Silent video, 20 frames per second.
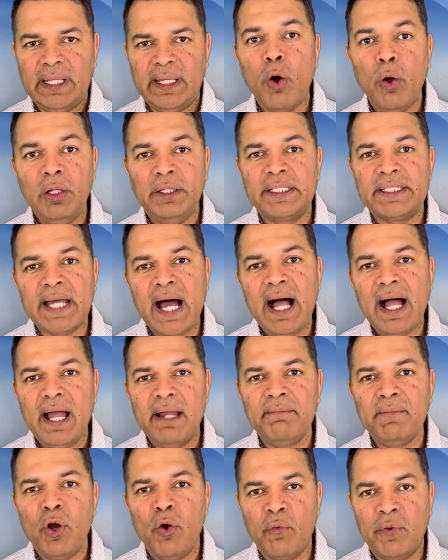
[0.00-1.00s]
all the
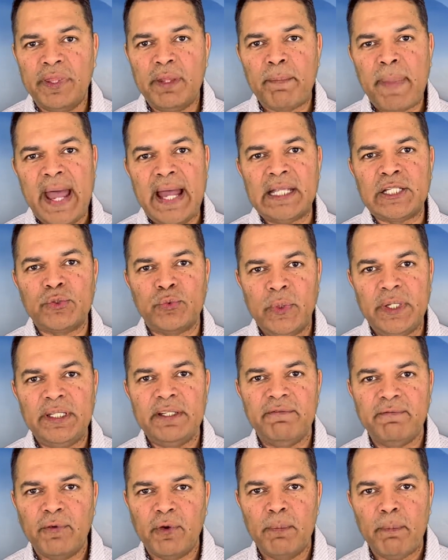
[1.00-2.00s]
time over the past
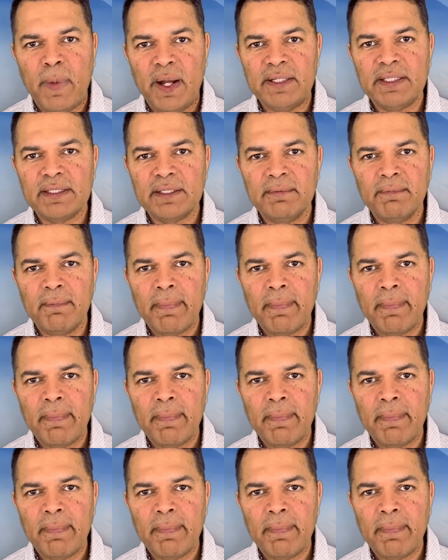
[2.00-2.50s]
24 months.